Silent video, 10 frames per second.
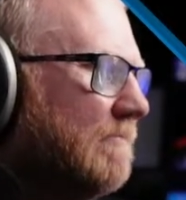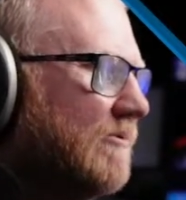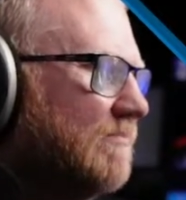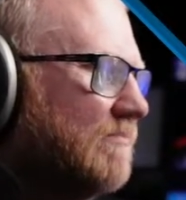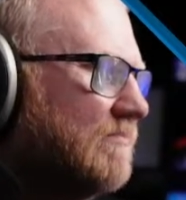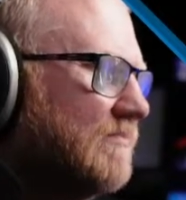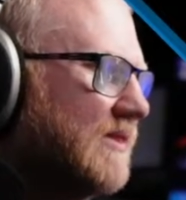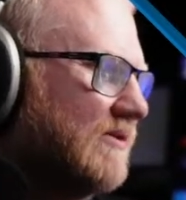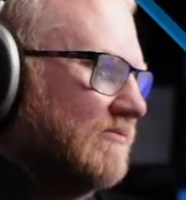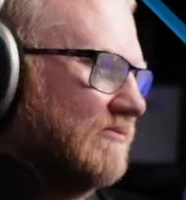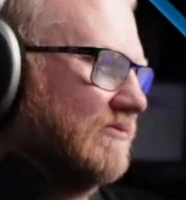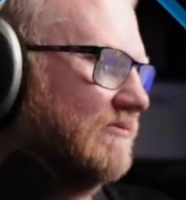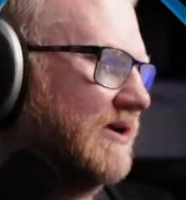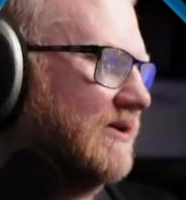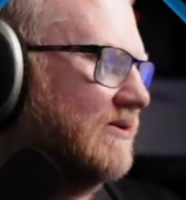Whoop, wrong
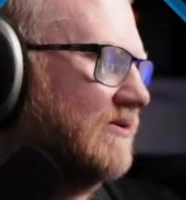way.